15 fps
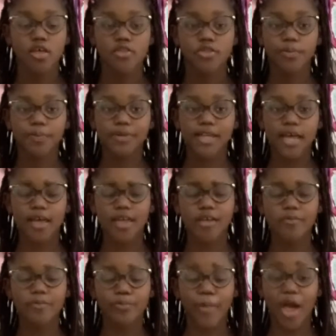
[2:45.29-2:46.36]
The play
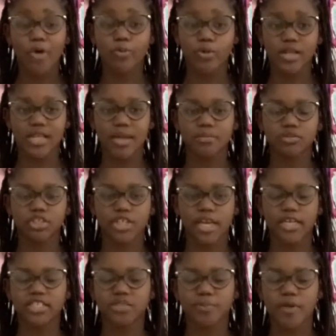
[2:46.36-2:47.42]
by William
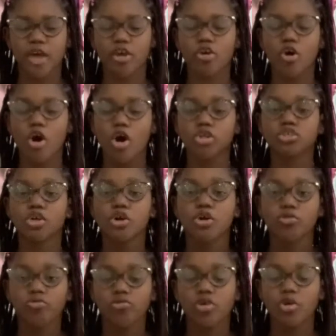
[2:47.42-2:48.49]
Shakespeare called
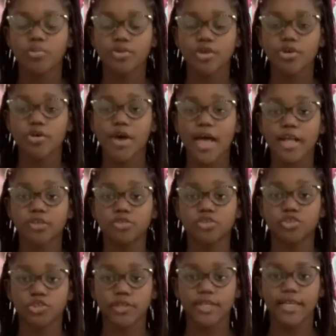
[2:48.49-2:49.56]
Romeo and
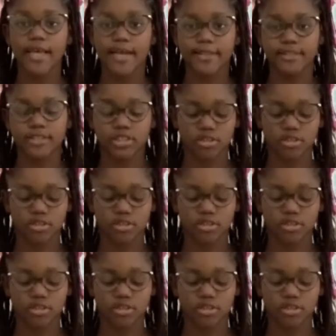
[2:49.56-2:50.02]
Juliet.